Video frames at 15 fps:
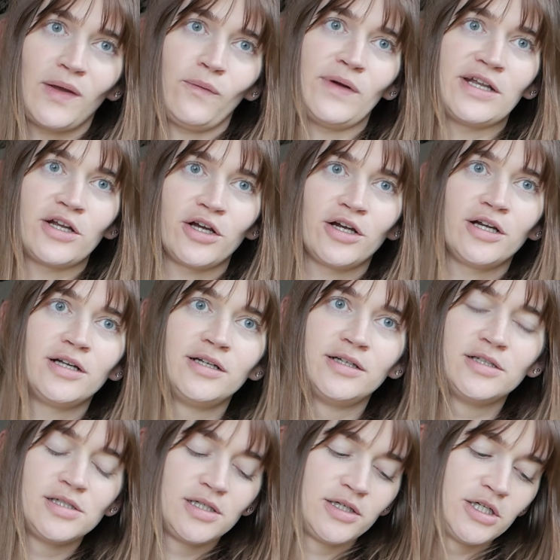winner
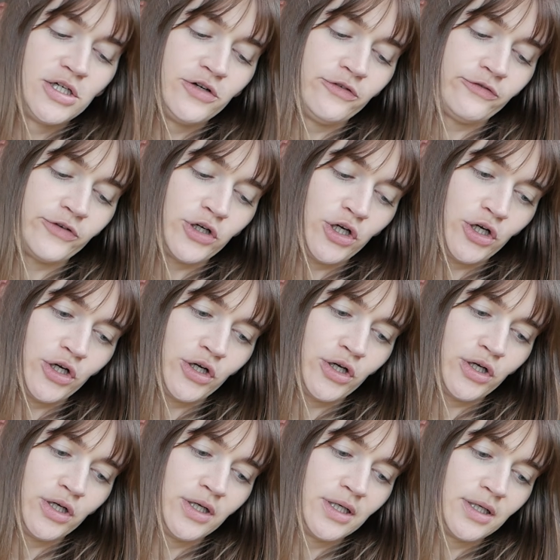
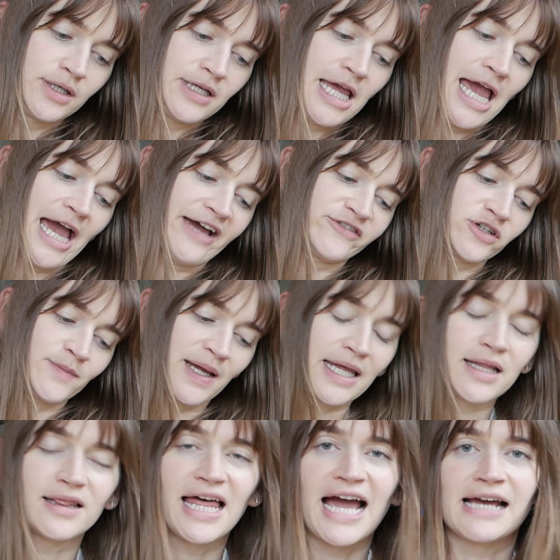for after my
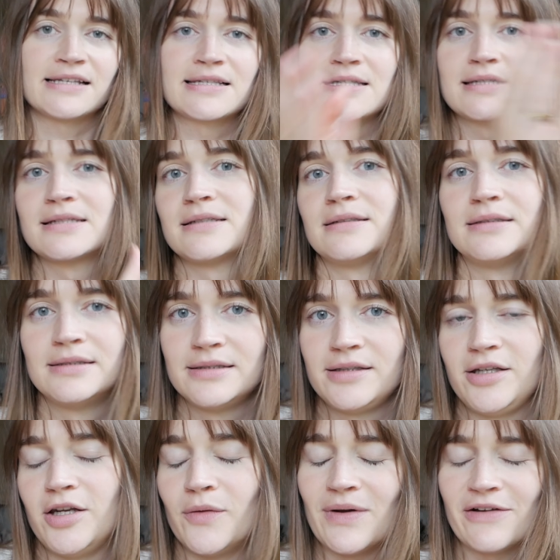last,
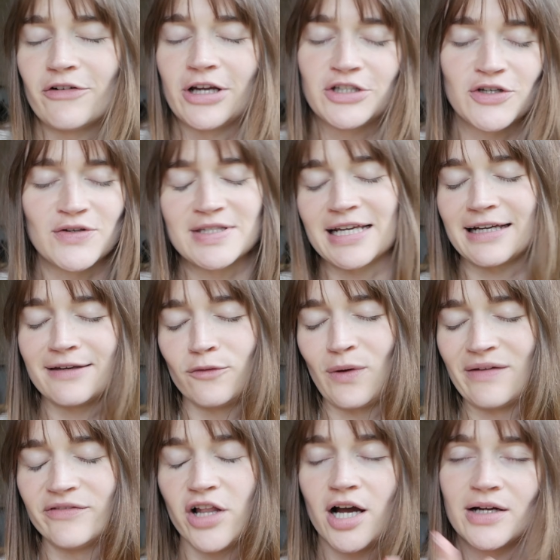whenever I chose that giveaway
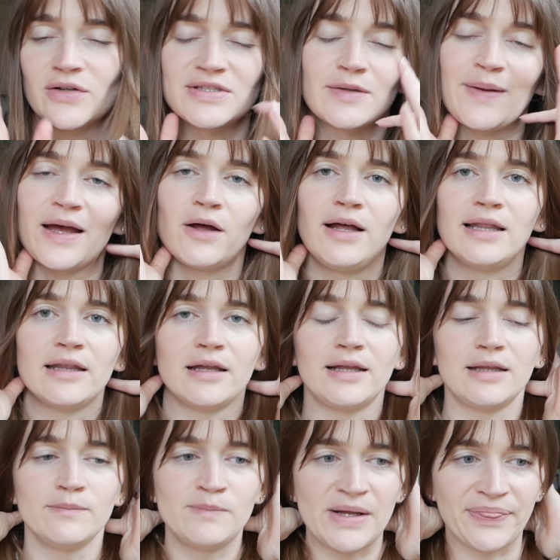vlog. It was about a
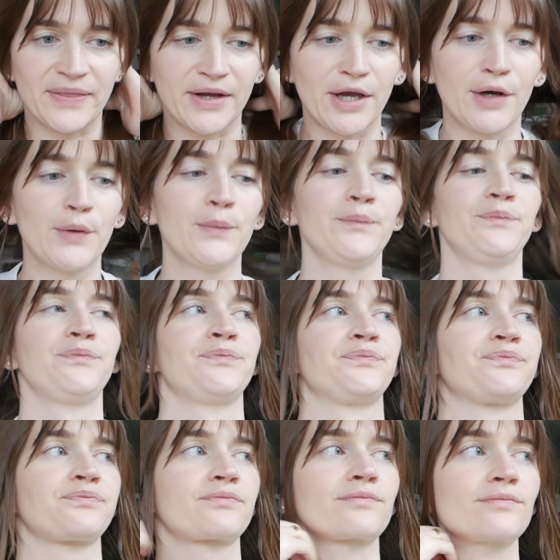month ago.
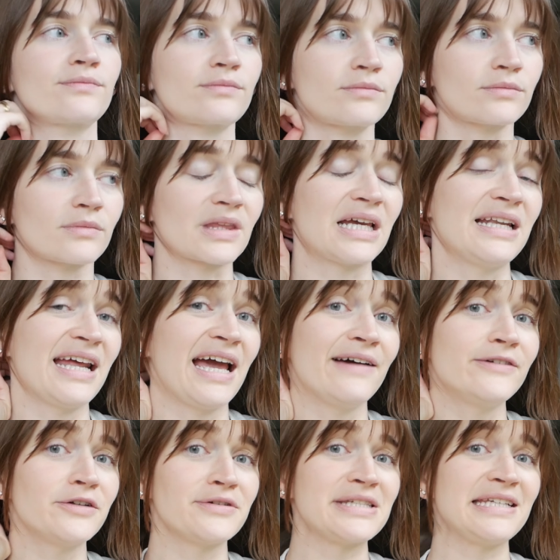And I
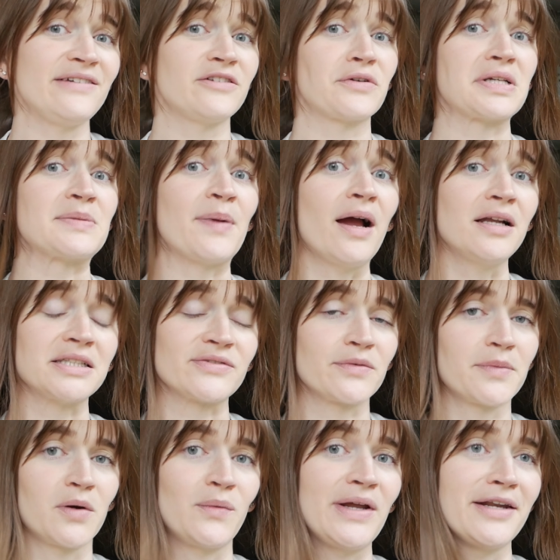haven't received a response from
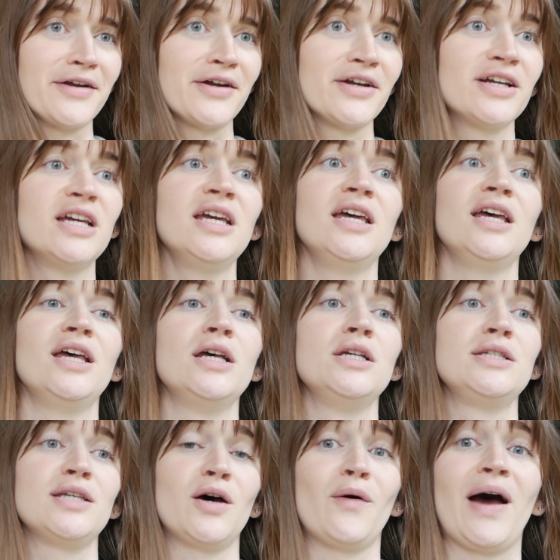the winner.
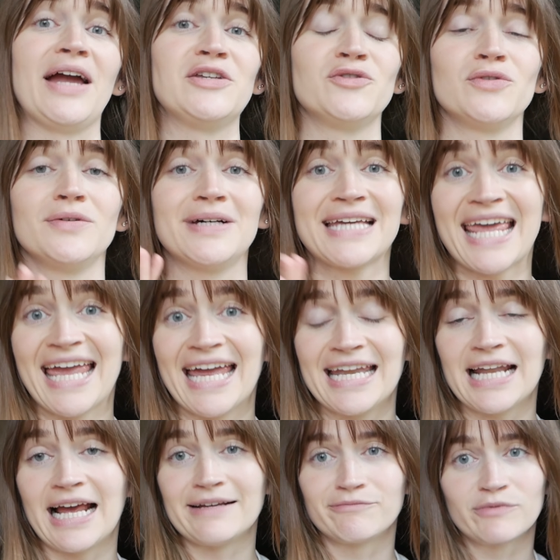So I drew again.
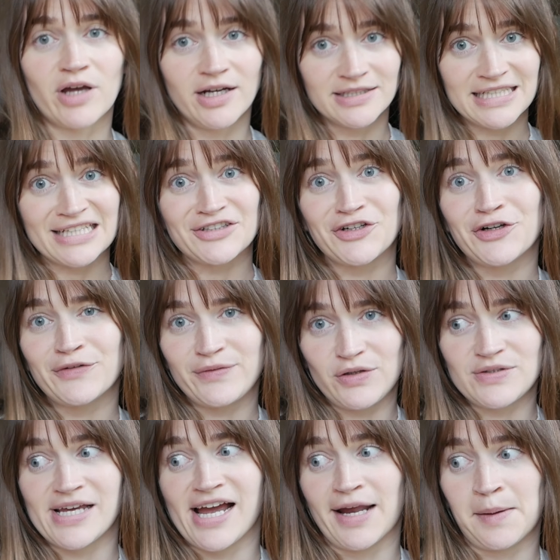I contacted her a few
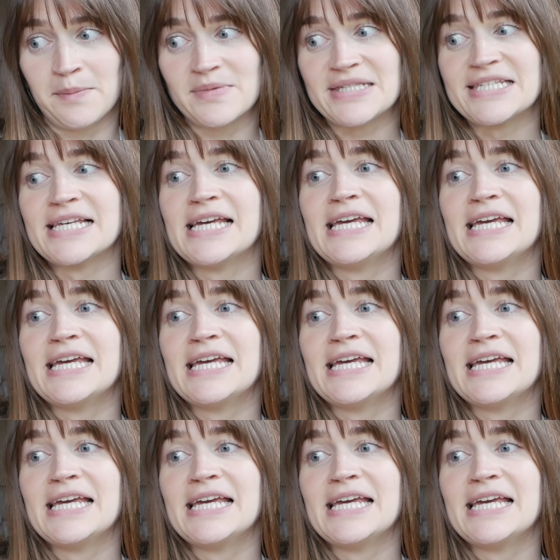times